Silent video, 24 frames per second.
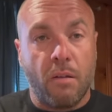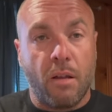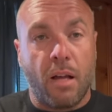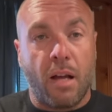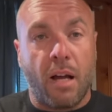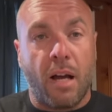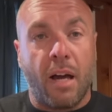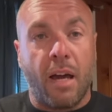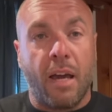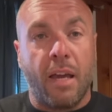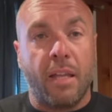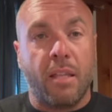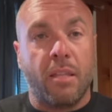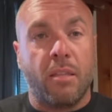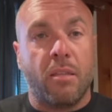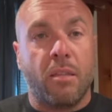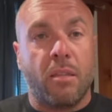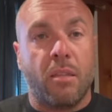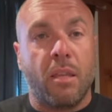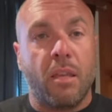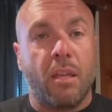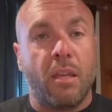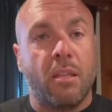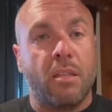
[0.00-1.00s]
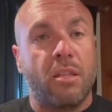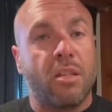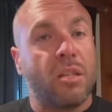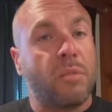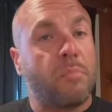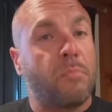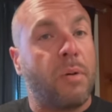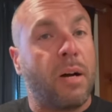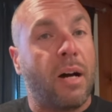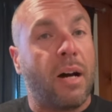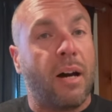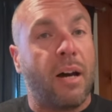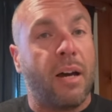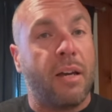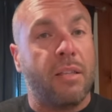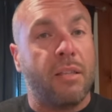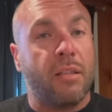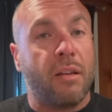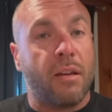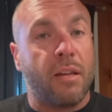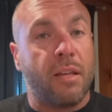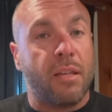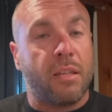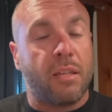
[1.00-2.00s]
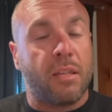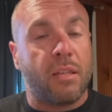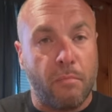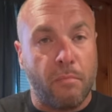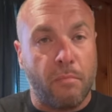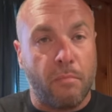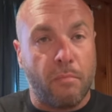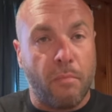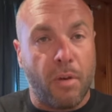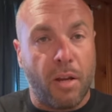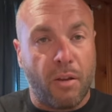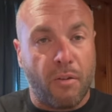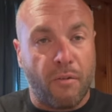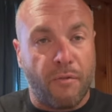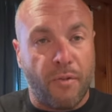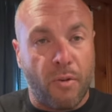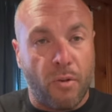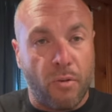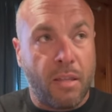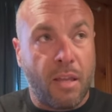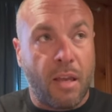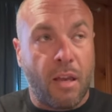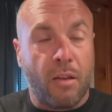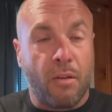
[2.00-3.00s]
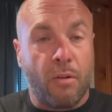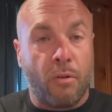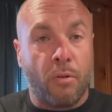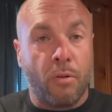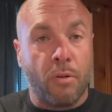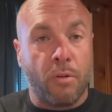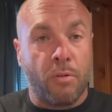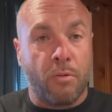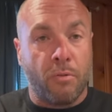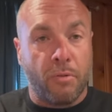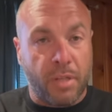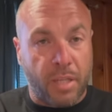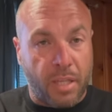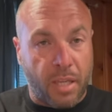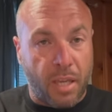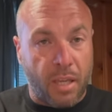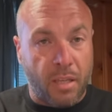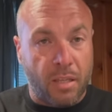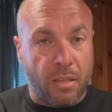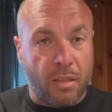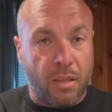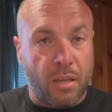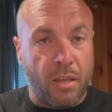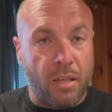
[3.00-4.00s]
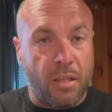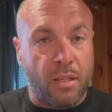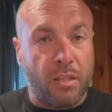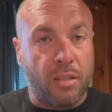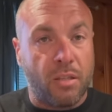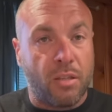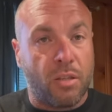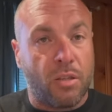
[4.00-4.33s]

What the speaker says: I did just buy nice microphone or noise cancellation.